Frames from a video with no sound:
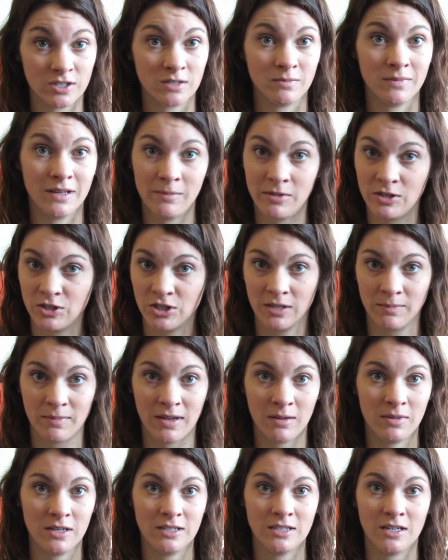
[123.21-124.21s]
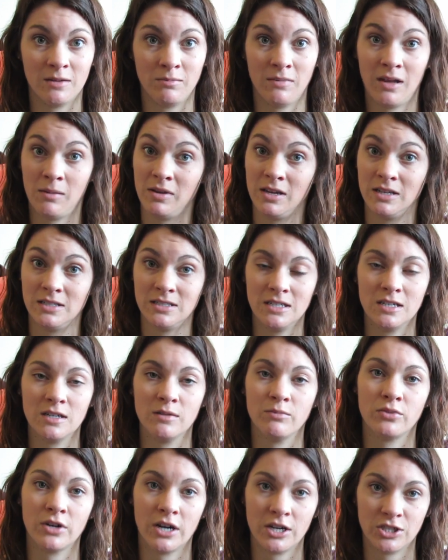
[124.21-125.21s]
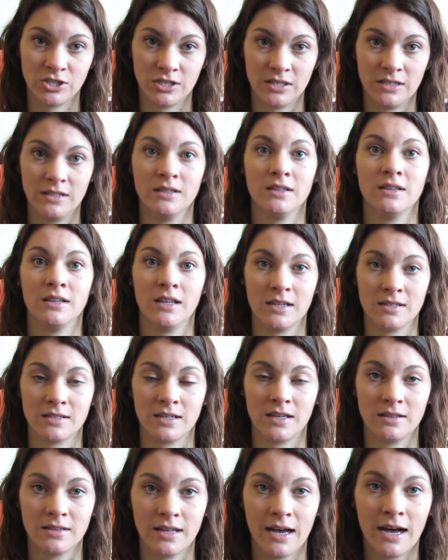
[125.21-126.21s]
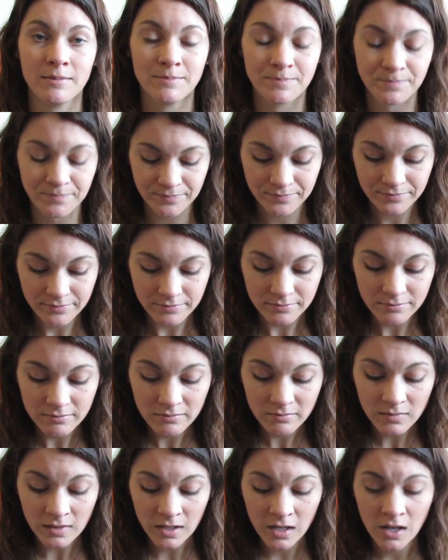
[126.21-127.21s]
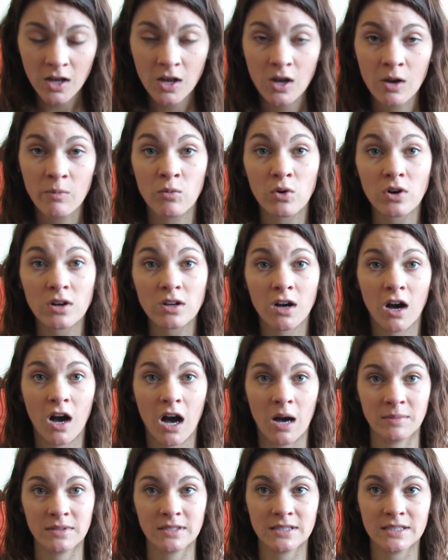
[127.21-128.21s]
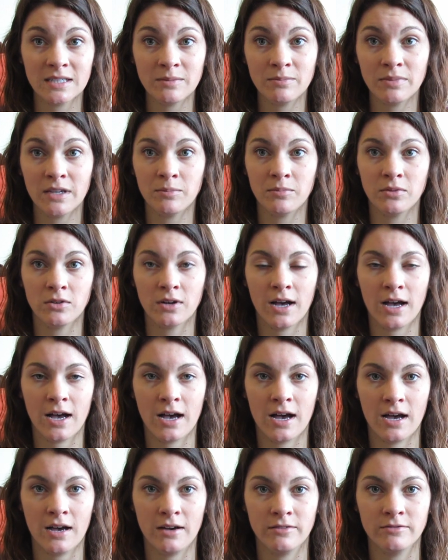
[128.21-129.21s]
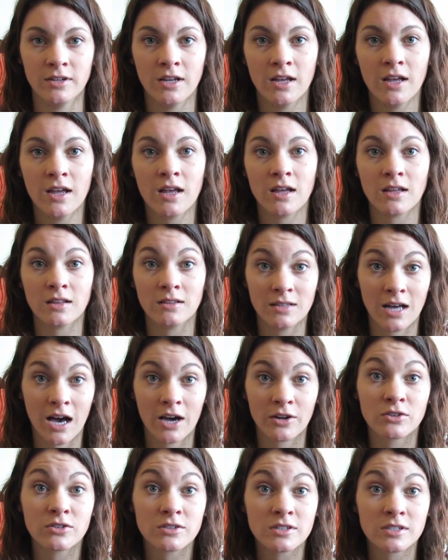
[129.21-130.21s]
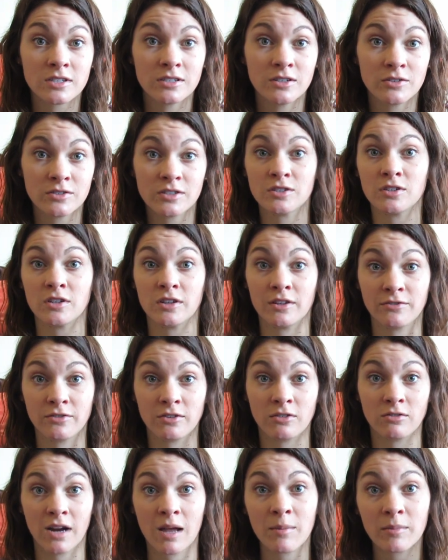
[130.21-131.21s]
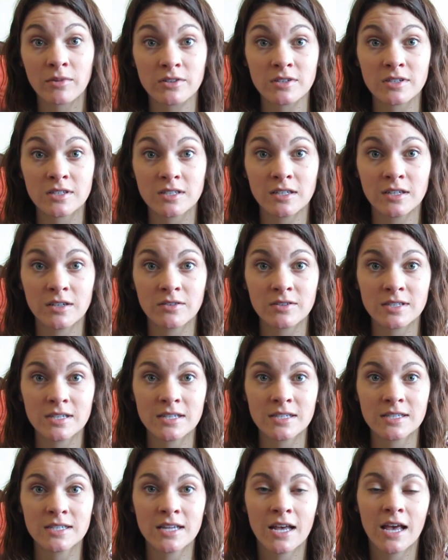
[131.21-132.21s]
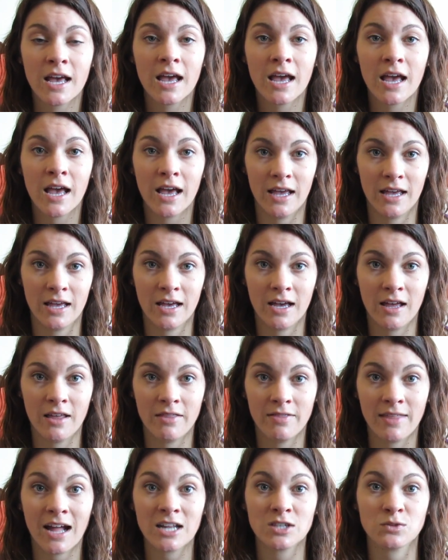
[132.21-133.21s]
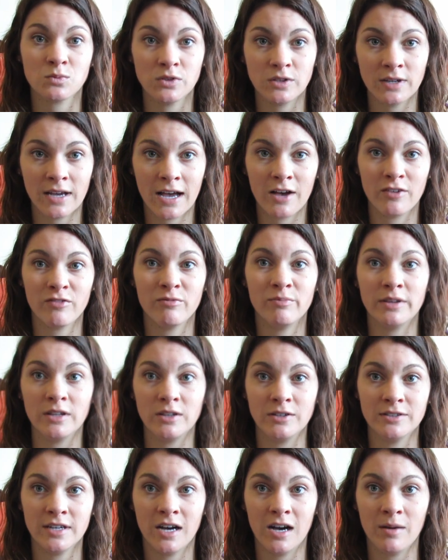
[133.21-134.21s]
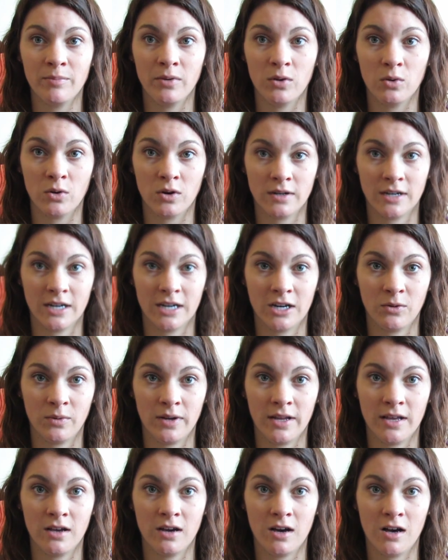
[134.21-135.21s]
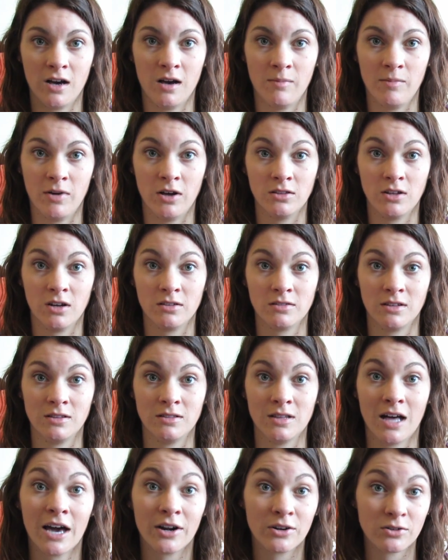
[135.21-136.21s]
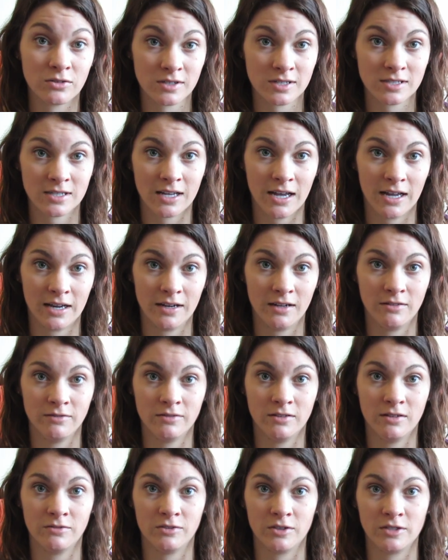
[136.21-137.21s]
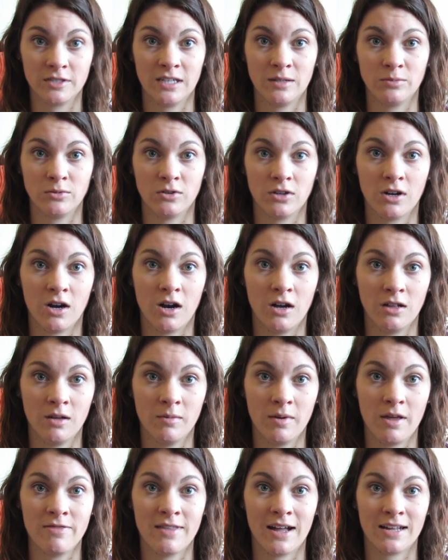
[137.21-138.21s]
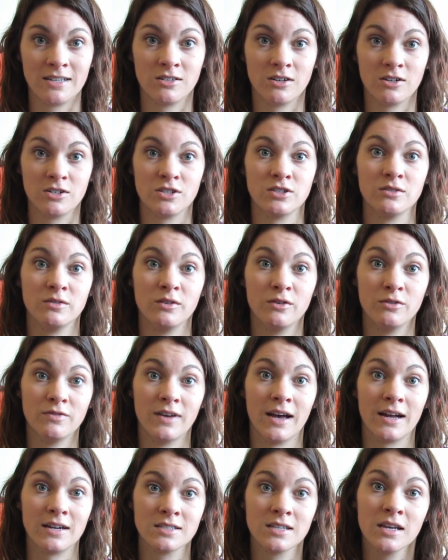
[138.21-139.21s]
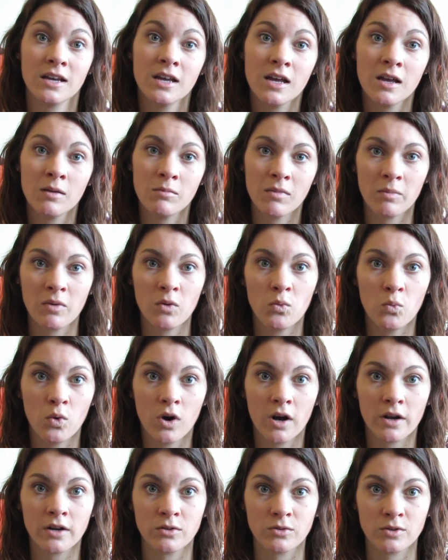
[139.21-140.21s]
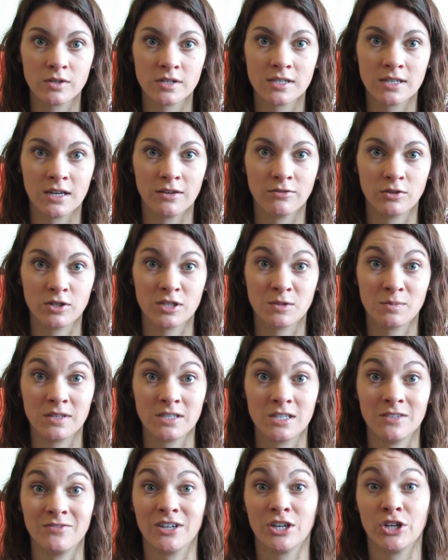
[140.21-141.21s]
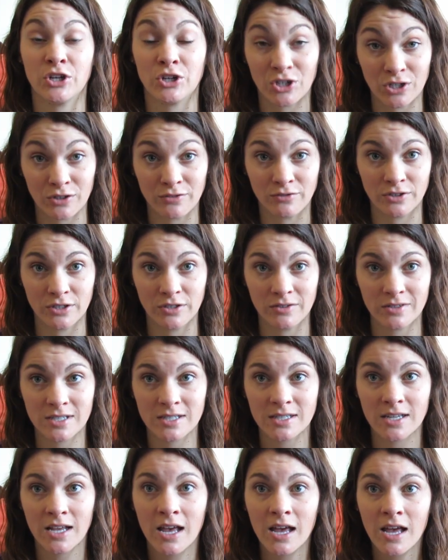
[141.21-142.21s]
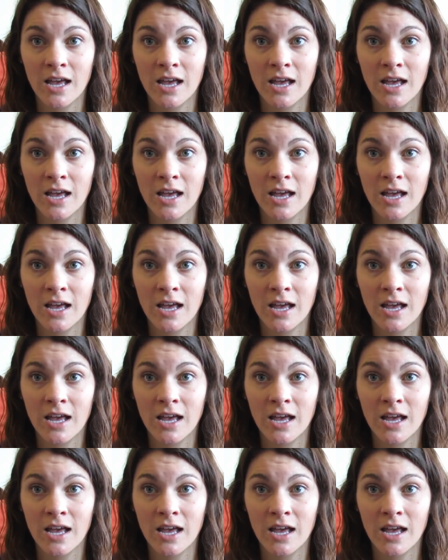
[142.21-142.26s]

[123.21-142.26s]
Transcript: Some imaging may be done, maybe a decompression, things like that. More commonly, people have lateral stenosis or the foraminal stenosis, and that's when you have buildup or narrowing along the lateral side of the vertebral column, and that starts to affect maybe one or several specific nerve roots.